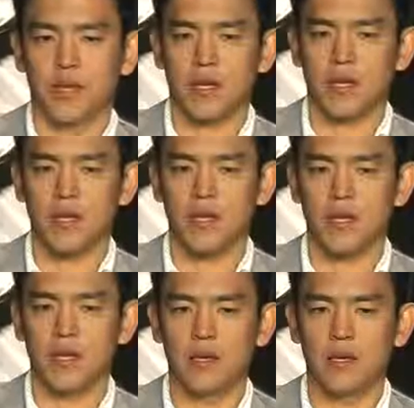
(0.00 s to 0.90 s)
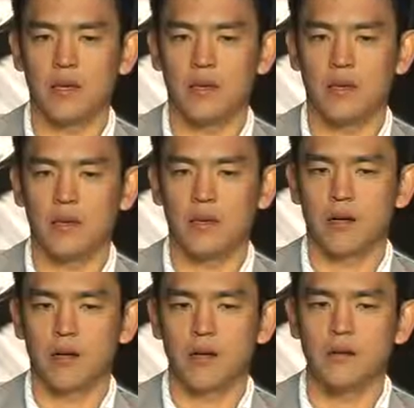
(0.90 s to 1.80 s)
He's
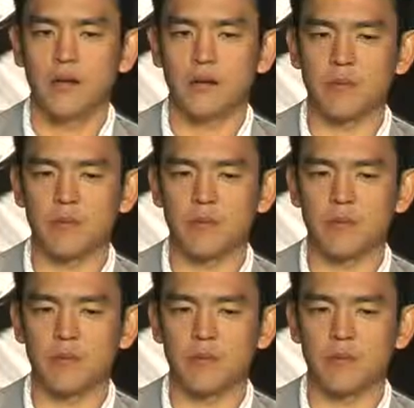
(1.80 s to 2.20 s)
maybe the